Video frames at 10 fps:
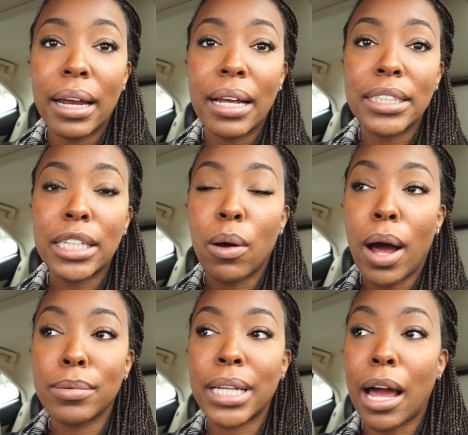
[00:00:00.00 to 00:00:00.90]
And so I
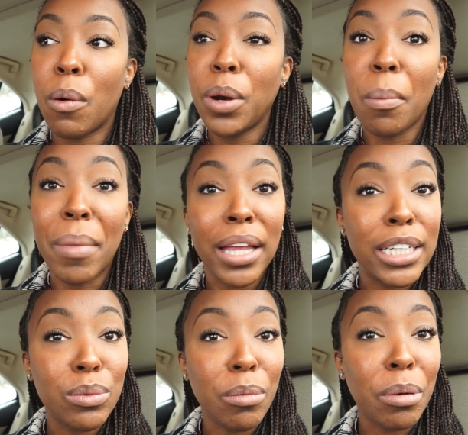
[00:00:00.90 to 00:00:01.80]
was like, I want to make
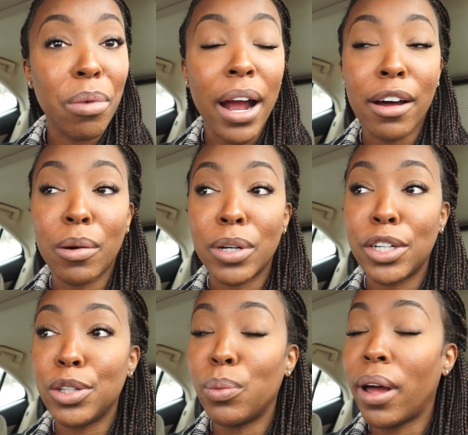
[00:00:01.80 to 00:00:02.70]
this woman proud. I want to
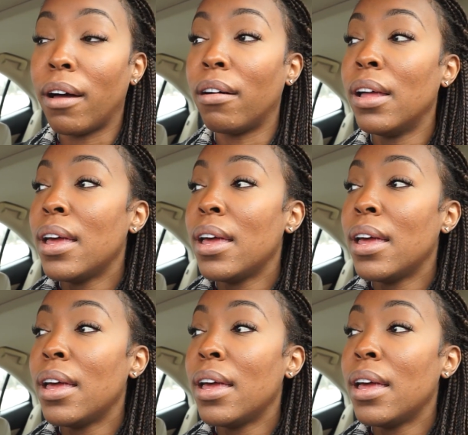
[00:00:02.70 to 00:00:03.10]
do well.